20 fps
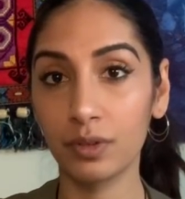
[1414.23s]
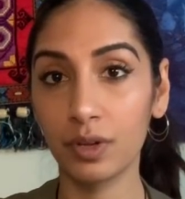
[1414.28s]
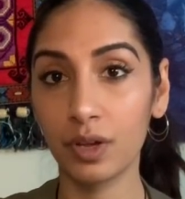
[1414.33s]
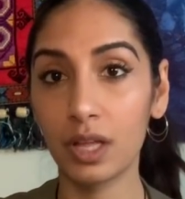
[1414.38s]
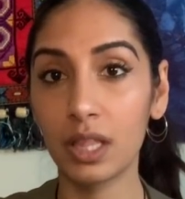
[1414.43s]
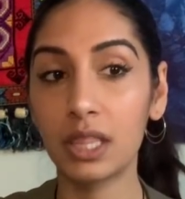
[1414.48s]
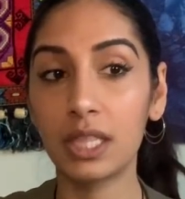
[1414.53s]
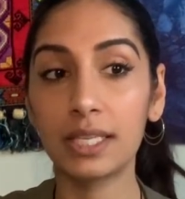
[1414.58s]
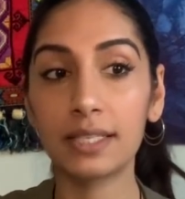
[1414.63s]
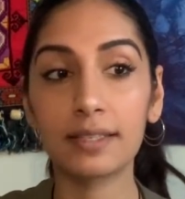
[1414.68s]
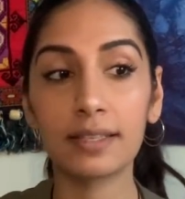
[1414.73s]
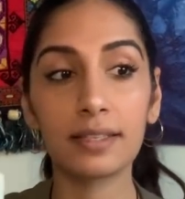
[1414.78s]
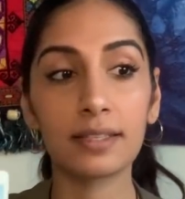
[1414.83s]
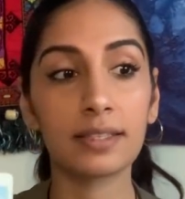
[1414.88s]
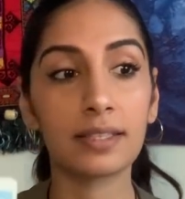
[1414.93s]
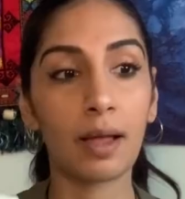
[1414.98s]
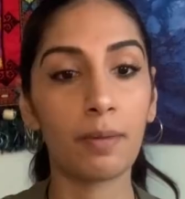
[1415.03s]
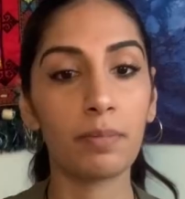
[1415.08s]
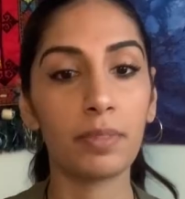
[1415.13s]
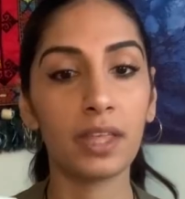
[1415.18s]
This is
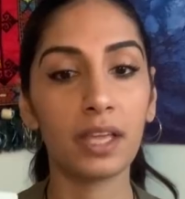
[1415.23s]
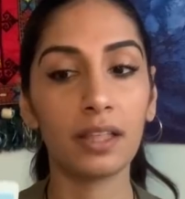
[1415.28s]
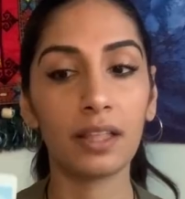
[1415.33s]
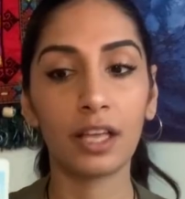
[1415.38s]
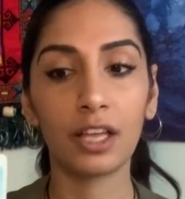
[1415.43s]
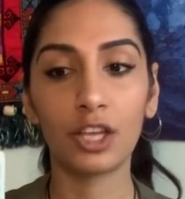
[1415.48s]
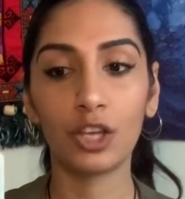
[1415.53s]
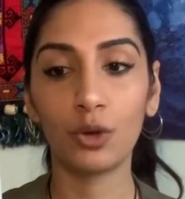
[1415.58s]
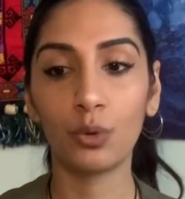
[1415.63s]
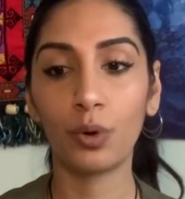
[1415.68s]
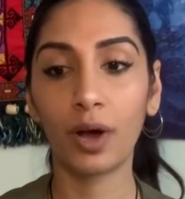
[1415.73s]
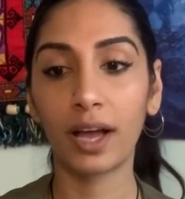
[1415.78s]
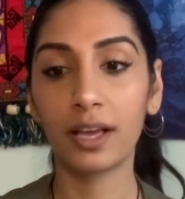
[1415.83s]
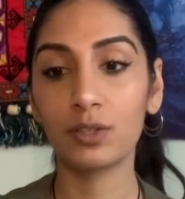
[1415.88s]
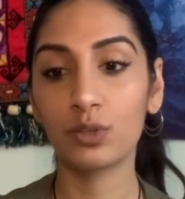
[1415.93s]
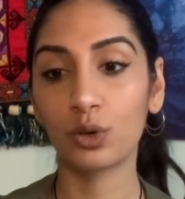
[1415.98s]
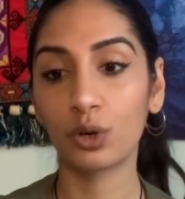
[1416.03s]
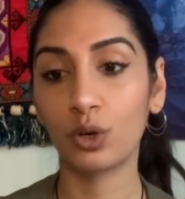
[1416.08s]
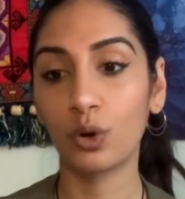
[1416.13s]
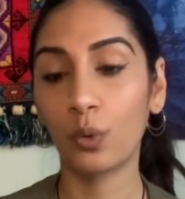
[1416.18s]
something that you guys
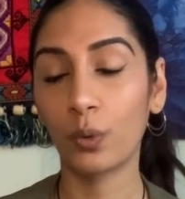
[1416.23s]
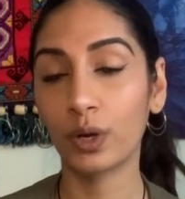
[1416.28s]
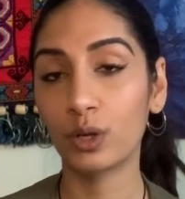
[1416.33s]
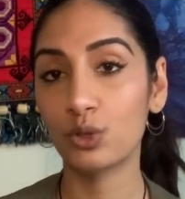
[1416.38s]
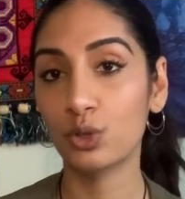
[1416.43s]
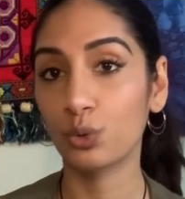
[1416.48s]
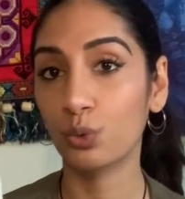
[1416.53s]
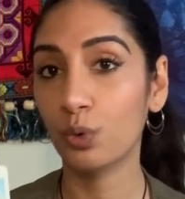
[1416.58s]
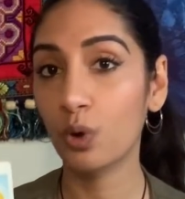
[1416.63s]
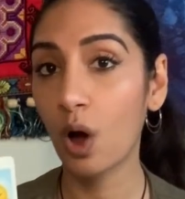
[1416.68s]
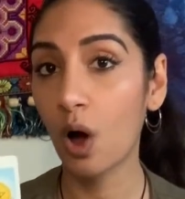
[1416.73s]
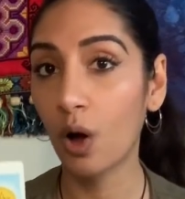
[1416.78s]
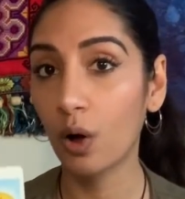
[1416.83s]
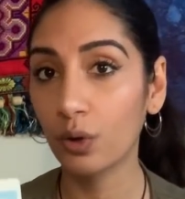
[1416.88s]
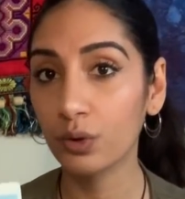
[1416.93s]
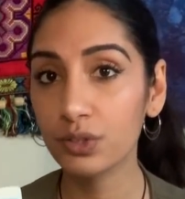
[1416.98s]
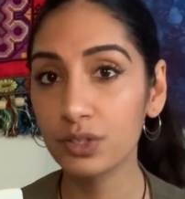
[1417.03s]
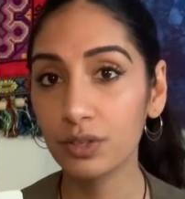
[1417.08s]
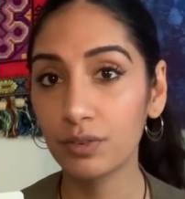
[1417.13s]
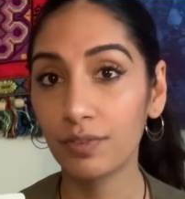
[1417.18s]
are going to
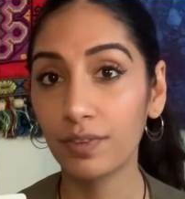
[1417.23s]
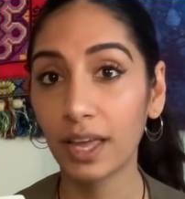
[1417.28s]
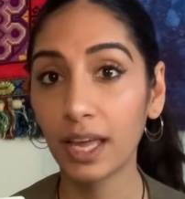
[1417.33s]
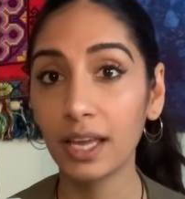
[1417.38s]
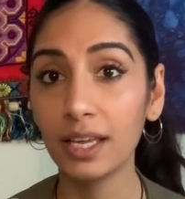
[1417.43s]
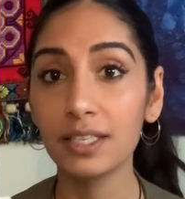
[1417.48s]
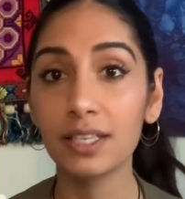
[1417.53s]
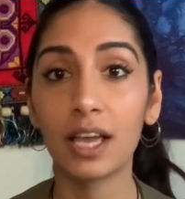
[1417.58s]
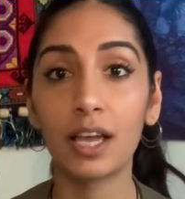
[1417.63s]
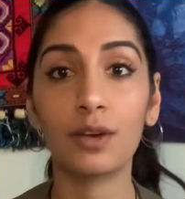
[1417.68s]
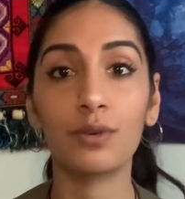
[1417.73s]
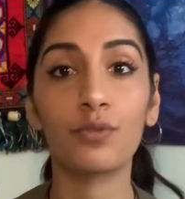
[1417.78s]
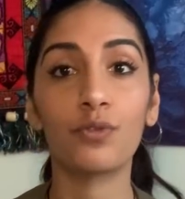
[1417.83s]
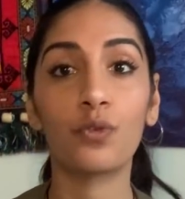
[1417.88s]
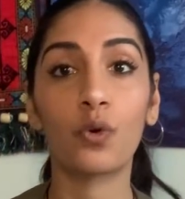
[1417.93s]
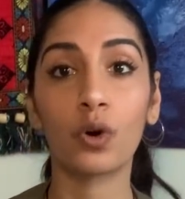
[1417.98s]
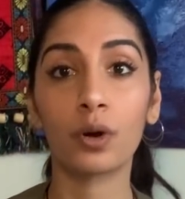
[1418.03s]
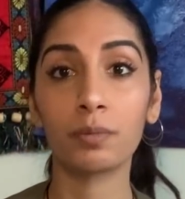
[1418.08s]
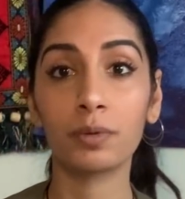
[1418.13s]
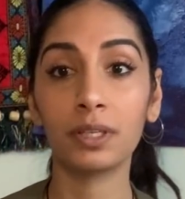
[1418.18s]
cultivate and
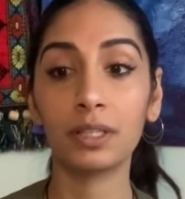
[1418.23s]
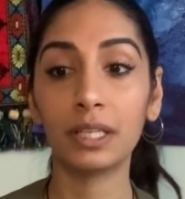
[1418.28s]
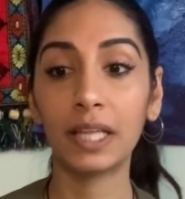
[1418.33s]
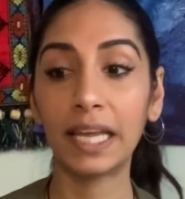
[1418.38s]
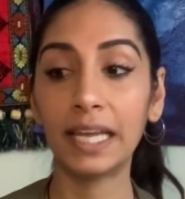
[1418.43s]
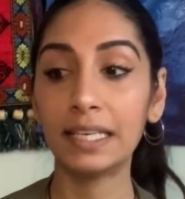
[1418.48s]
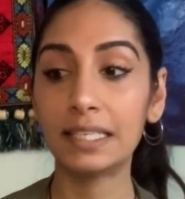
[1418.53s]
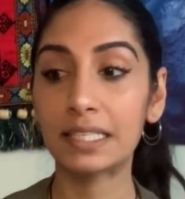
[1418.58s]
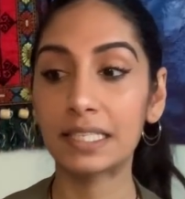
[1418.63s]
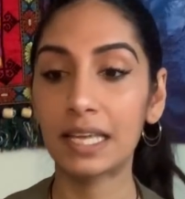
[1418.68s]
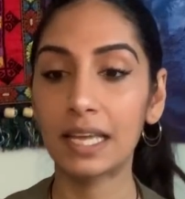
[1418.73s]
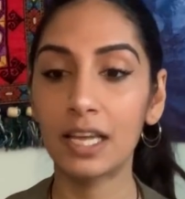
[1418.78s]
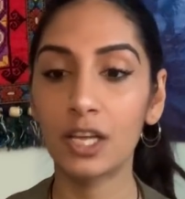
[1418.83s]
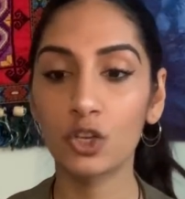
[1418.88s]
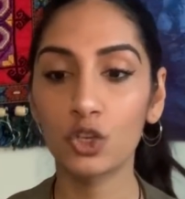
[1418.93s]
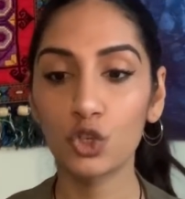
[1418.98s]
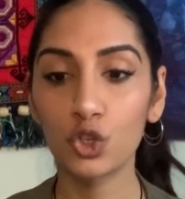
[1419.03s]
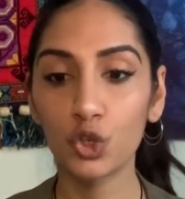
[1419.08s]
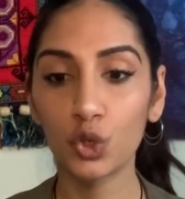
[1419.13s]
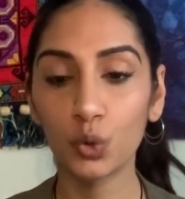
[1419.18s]
formulate
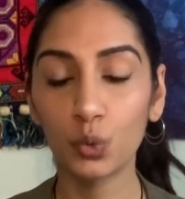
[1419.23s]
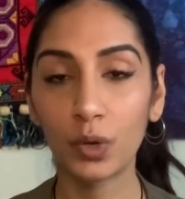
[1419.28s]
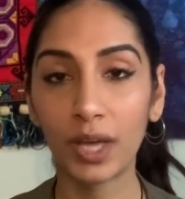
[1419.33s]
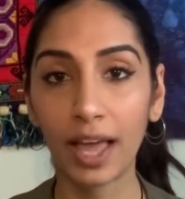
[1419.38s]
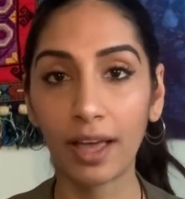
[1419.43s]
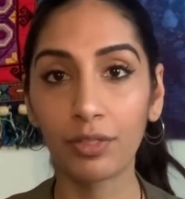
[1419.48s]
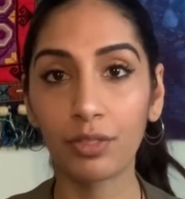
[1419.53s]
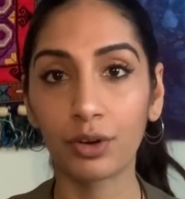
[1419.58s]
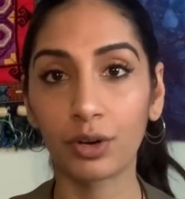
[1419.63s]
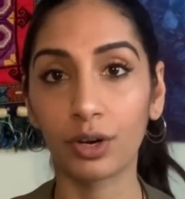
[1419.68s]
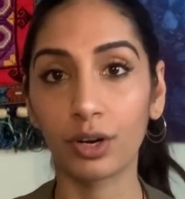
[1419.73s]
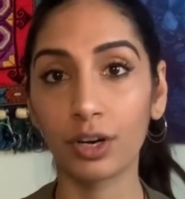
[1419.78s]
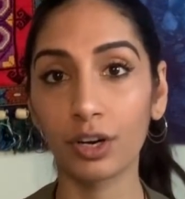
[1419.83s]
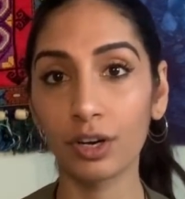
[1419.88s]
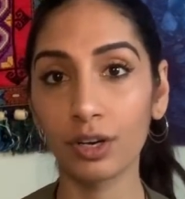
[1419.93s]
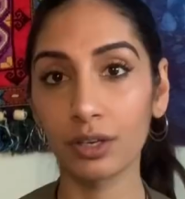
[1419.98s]
together.